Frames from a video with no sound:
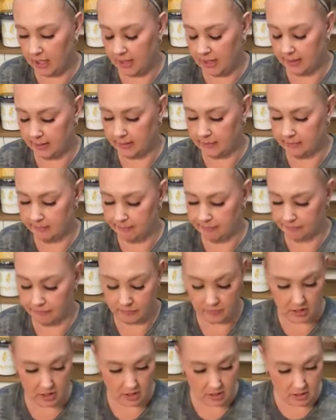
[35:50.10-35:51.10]
but
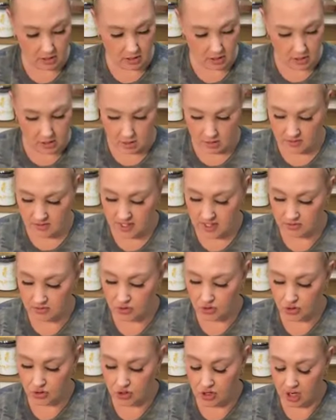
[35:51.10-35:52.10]

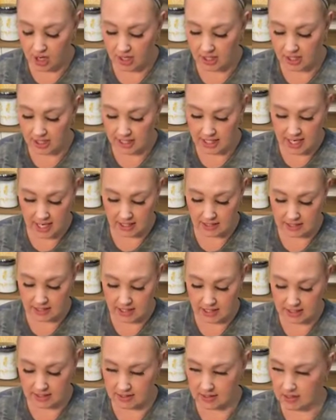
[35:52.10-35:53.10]
since they're not
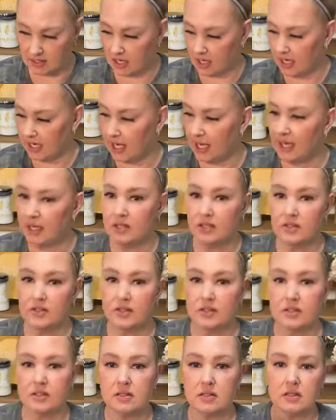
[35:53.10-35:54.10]
connected, it's not
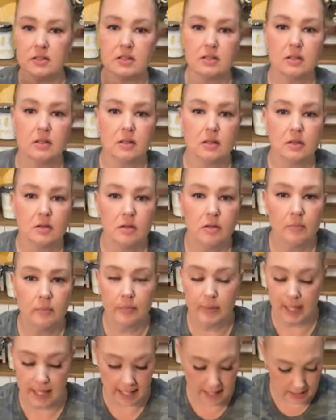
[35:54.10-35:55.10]
as
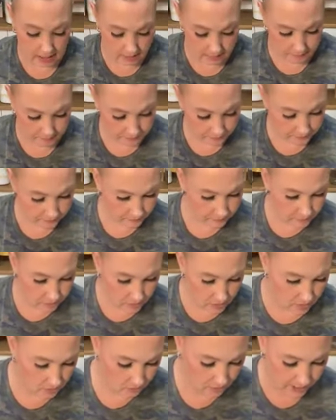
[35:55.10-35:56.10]
bad.
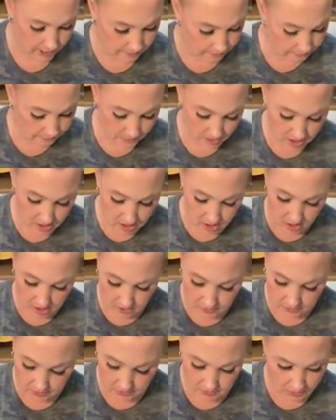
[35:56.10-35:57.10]
Okay,
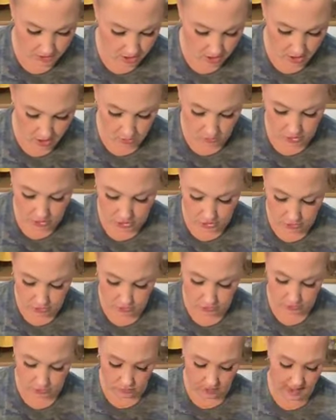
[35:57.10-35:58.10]
so
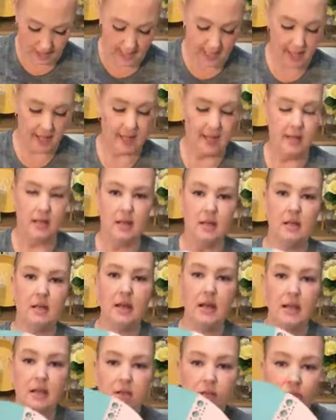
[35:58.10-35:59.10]
you can,
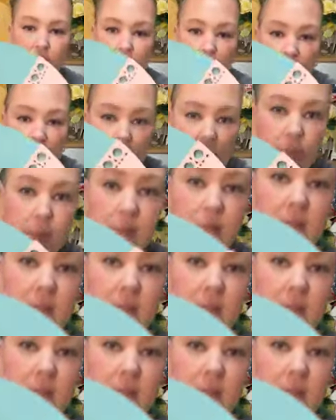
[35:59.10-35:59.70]
I don't know if you're